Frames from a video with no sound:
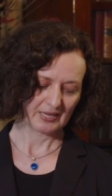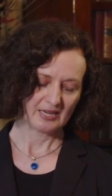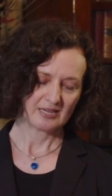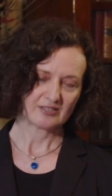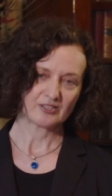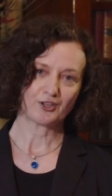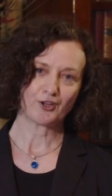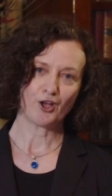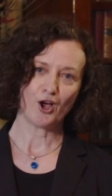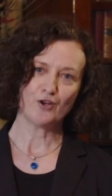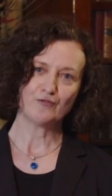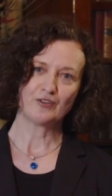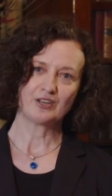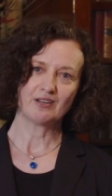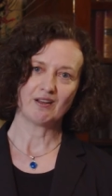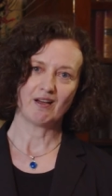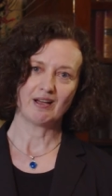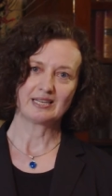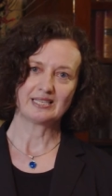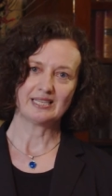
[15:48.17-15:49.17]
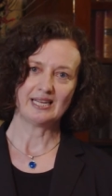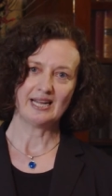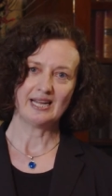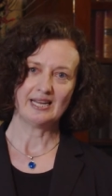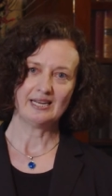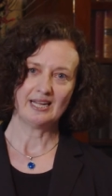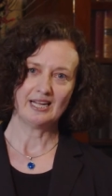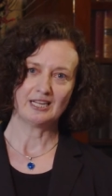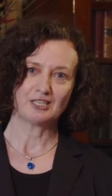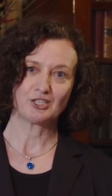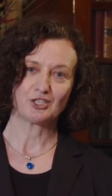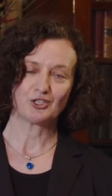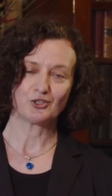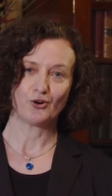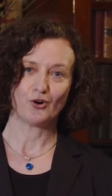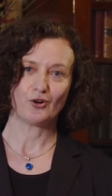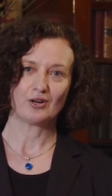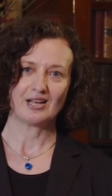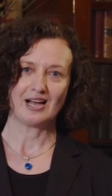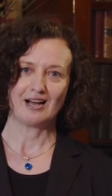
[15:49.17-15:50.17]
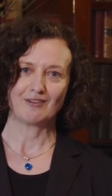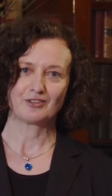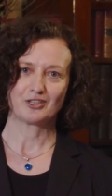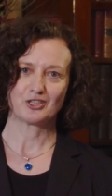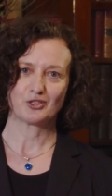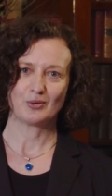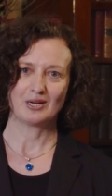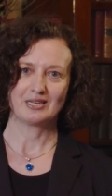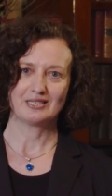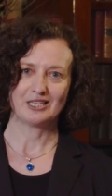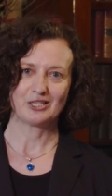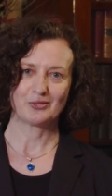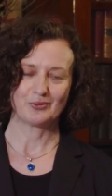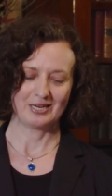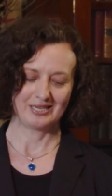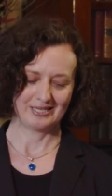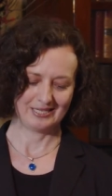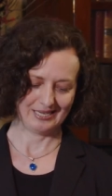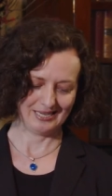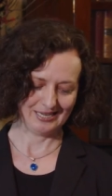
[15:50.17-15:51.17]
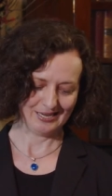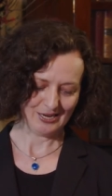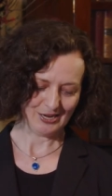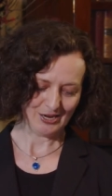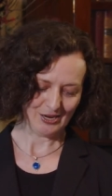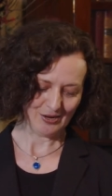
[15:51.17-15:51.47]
So COVID-19 hit shortly after the 2020